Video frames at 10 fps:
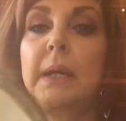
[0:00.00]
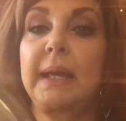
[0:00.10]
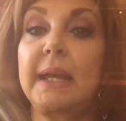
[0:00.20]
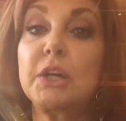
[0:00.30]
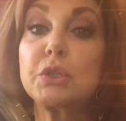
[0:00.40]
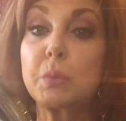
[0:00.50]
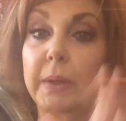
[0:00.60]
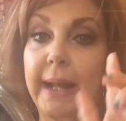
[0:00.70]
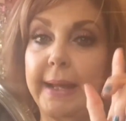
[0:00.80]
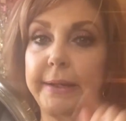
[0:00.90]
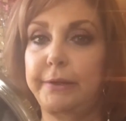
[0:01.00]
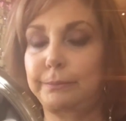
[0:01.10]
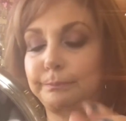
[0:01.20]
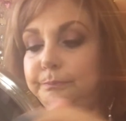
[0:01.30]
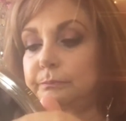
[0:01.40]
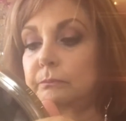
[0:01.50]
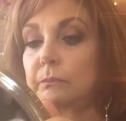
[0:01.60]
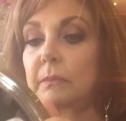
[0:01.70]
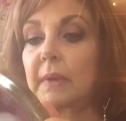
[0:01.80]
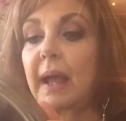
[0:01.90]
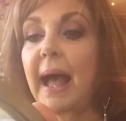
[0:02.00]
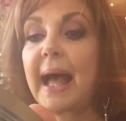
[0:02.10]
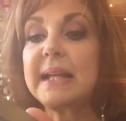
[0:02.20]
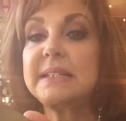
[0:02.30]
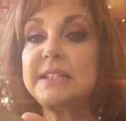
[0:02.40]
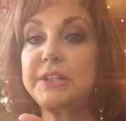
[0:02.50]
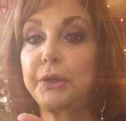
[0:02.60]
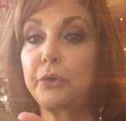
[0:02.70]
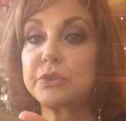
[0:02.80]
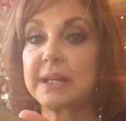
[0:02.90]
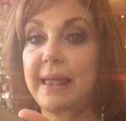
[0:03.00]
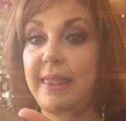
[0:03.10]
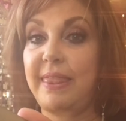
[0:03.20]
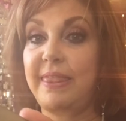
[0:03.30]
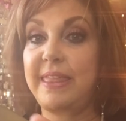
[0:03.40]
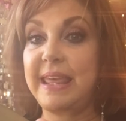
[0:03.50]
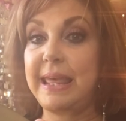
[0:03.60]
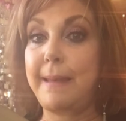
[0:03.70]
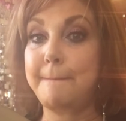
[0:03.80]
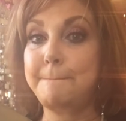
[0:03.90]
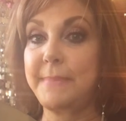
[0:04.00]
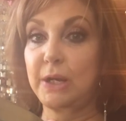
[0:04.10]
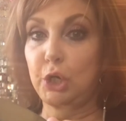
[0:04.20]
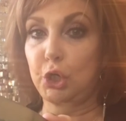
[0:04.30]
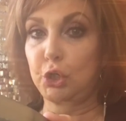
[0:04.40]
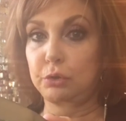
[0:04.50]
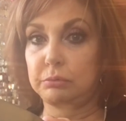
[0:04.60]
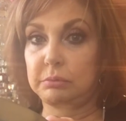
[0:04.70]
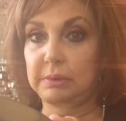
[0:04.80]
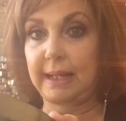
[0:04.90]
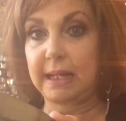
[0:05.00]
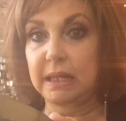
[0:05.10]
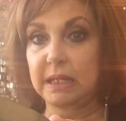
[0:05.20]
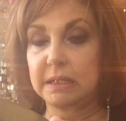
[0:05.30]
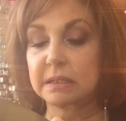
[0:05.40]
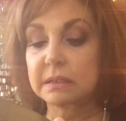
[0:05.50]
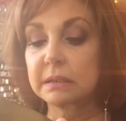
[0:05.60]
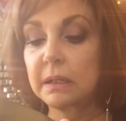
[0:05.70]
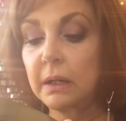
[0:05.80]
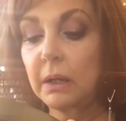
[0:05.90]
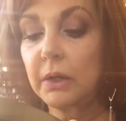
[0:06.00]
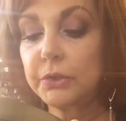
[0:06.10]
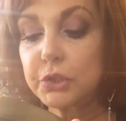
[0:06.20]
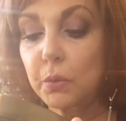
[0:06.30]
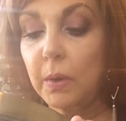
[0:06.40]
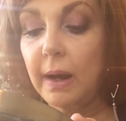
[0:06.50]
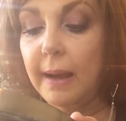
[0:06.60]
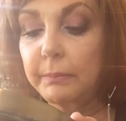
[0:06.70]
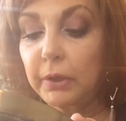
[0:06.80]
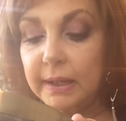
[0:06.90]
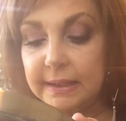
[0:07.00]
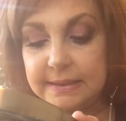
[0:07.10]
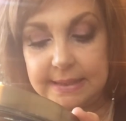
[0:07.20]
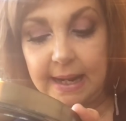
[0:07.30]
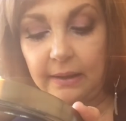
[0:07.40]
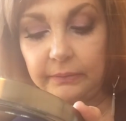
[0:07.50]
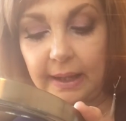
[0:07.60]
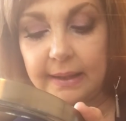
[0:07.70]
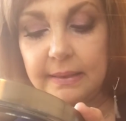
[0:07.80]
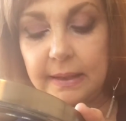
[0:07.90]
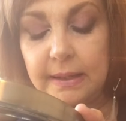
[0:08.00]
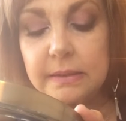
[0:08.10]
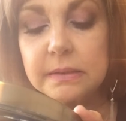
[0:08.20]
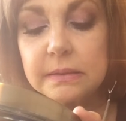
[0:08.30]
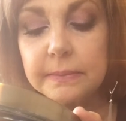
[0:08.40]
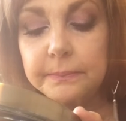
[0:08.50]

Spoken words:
Here's what I do. I tilt the mirror like this to where I'm looking down like this.